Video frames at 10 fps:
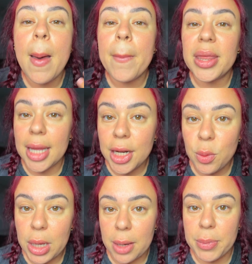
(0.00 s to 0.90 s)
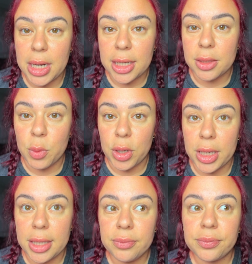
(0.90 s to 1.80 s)
But then you wake up the next
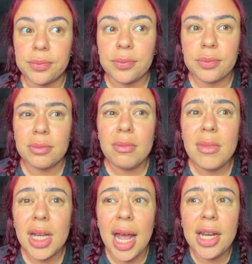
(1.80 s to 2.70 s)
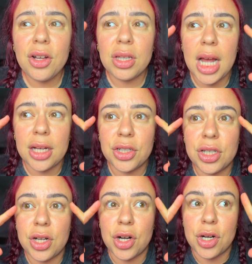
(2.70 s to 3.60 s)
morning and your lashes
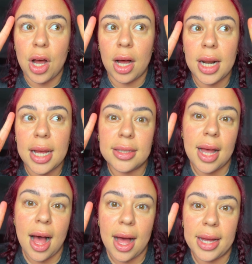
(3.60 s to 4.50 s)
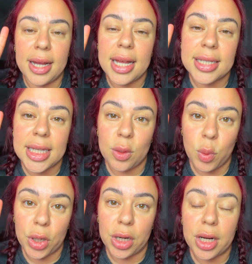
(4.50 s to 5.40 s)
are not as high as they
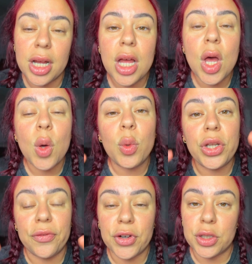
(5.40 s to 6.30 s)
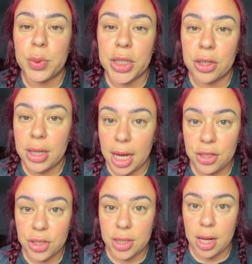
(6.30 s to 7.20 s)
were when you first put your
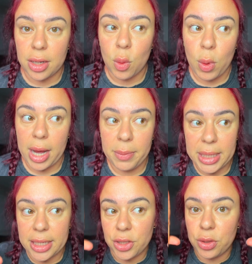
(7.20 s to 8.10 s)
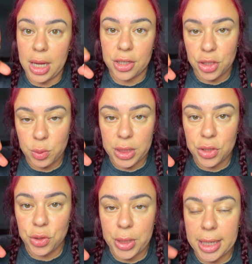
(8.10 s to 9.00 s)
lashes on. Why? Because your lashes went
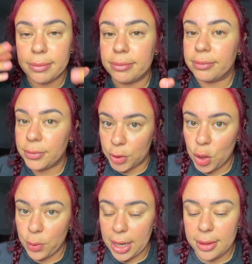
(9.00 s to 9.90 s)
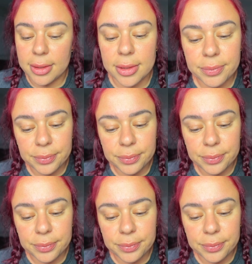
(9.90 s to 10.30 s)
straight, correct?